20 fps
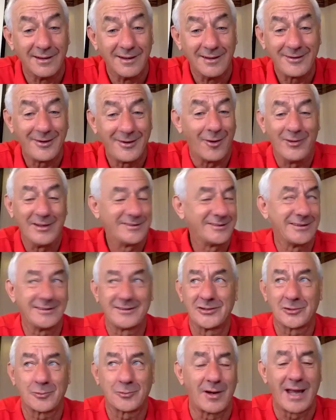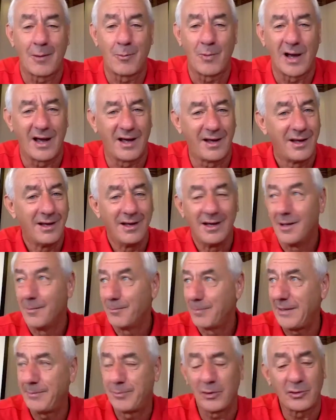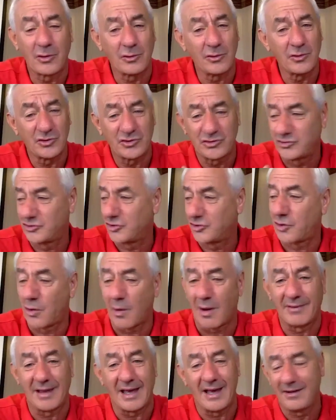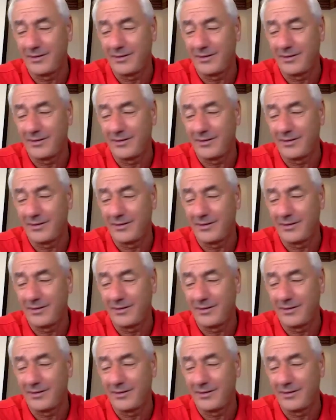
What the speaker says: You know, it's just one of them where people should go out there.